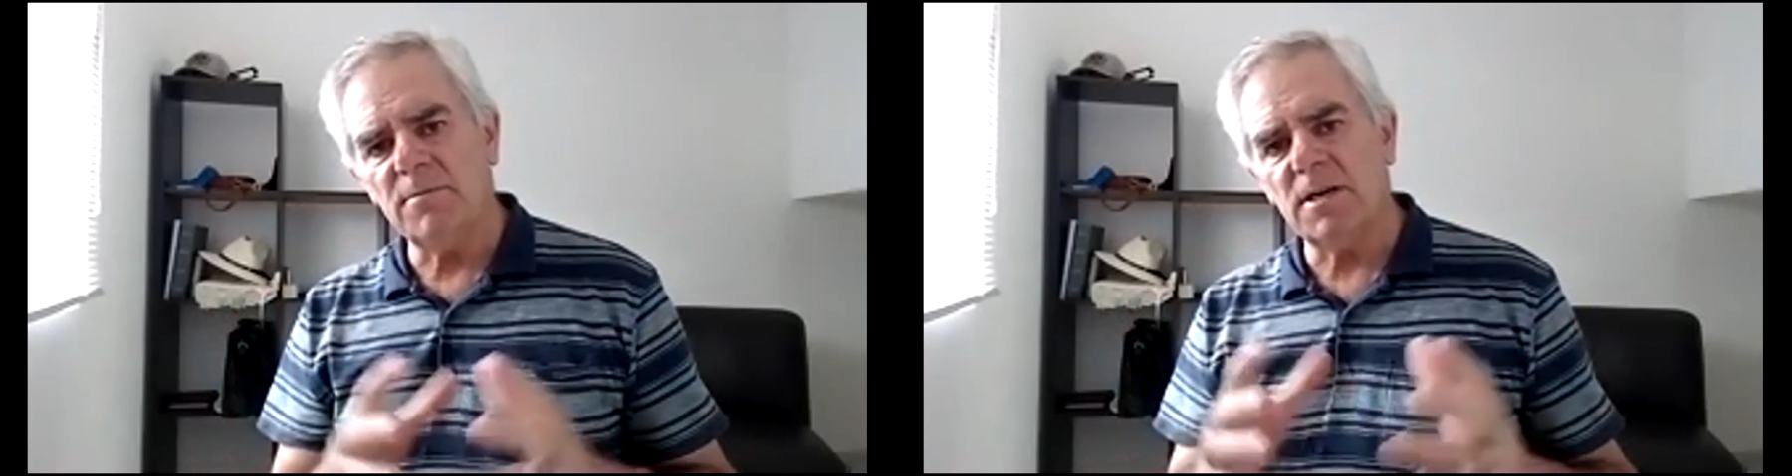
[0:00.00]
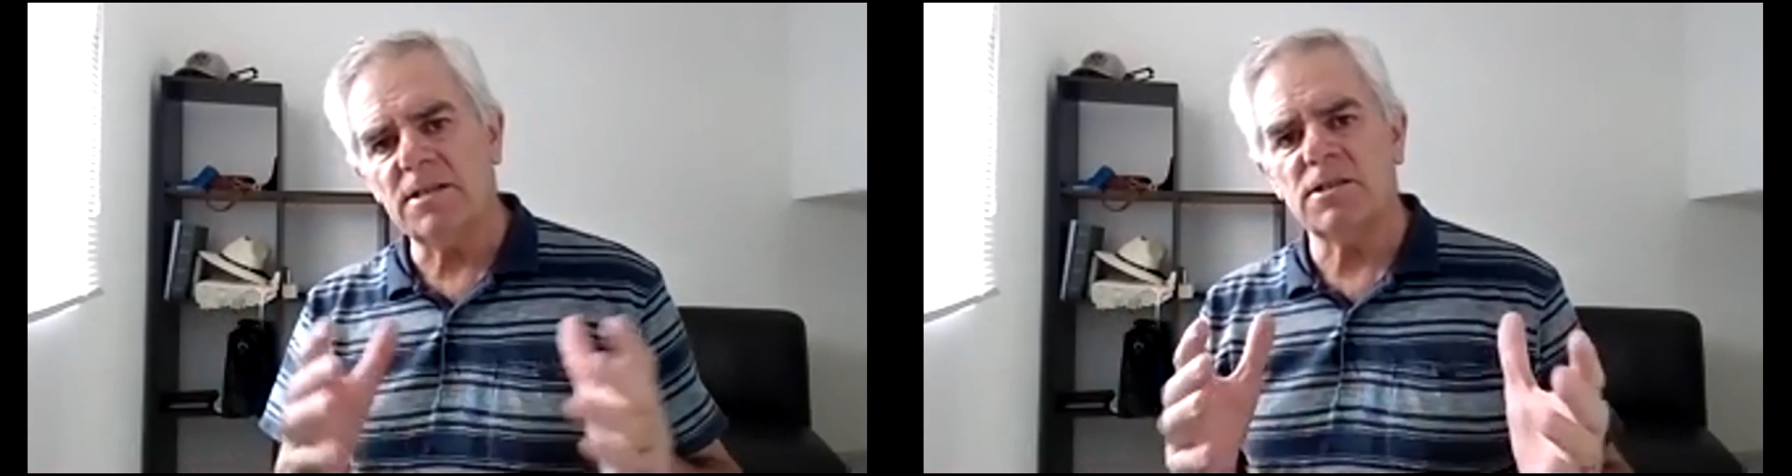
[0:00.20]

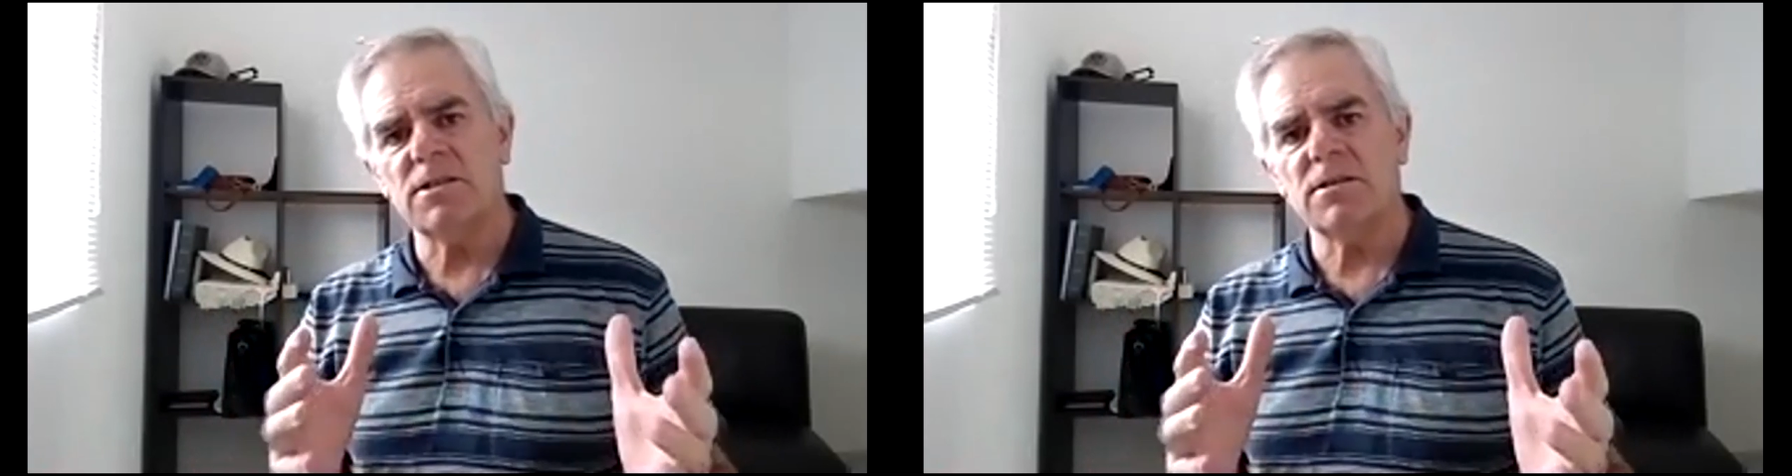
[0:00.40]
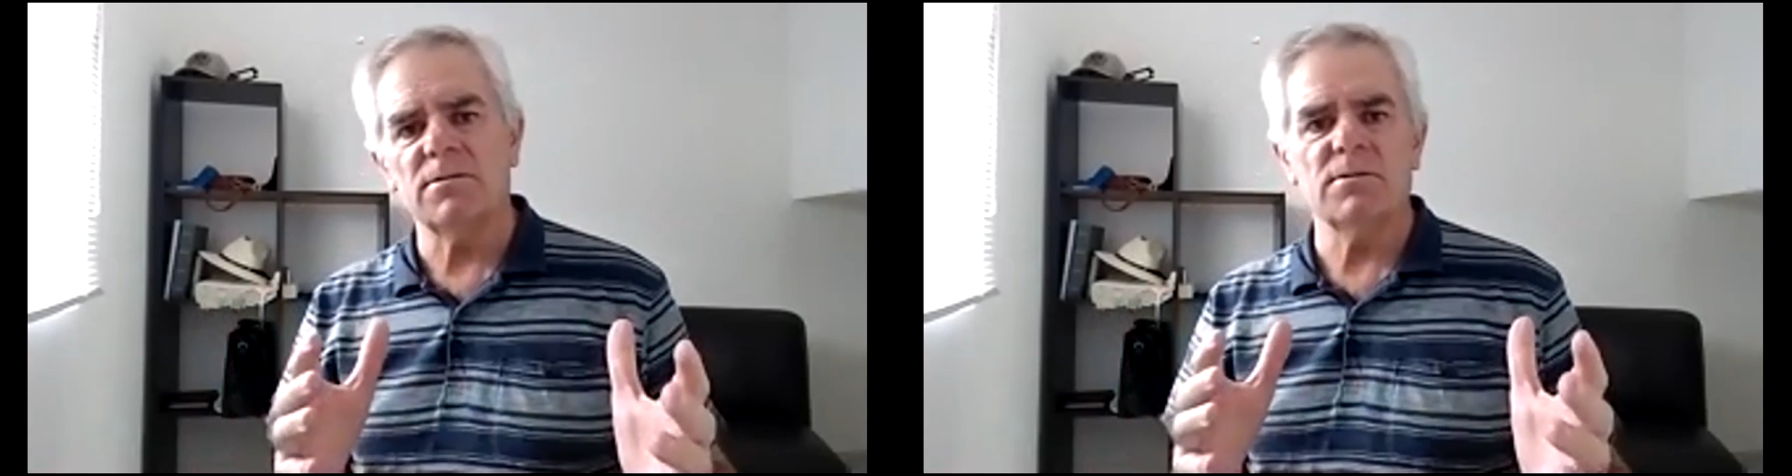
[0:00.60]
once
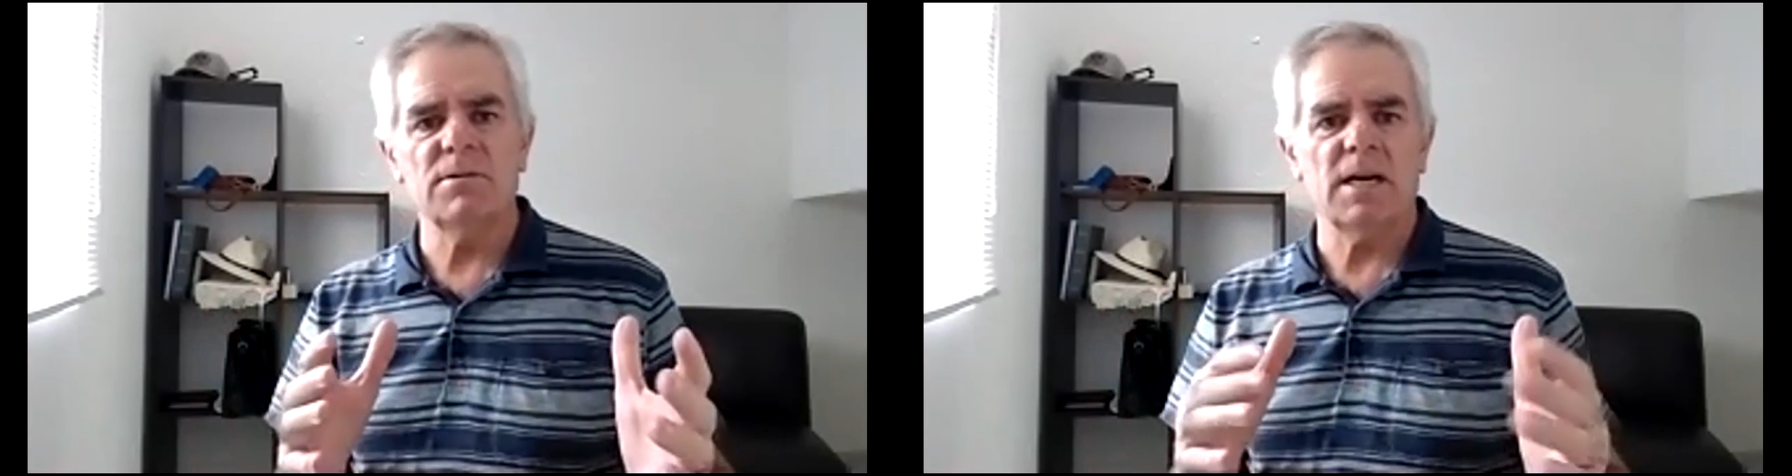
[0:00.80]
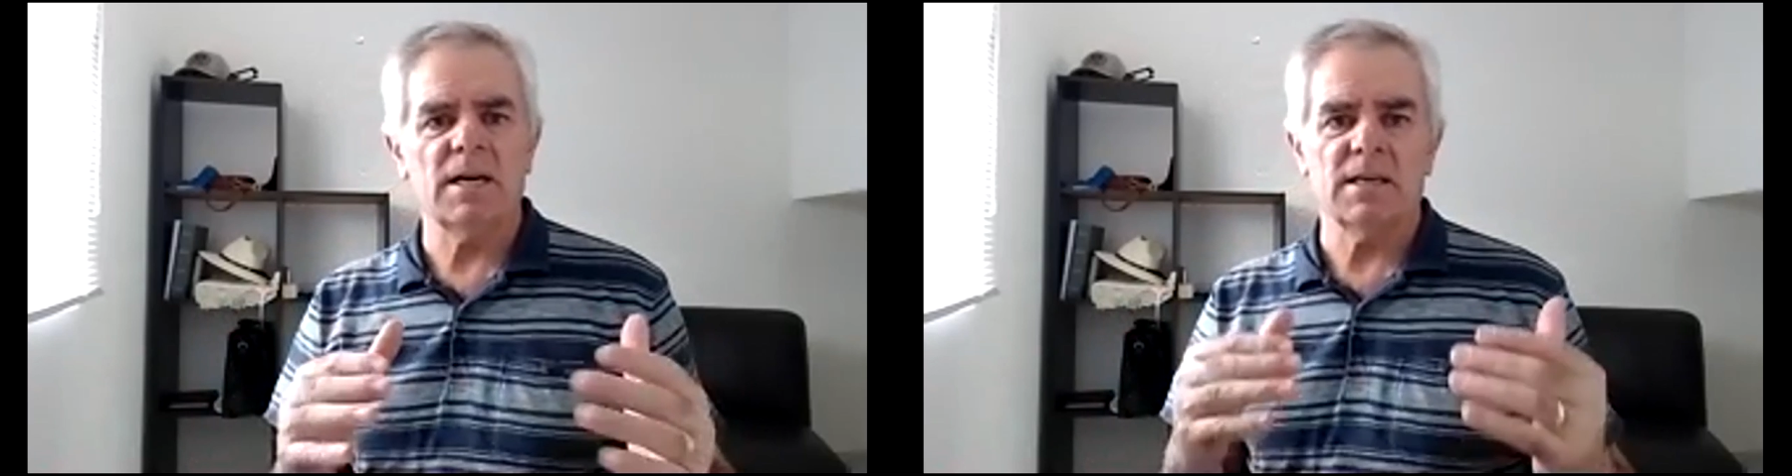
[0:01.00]
you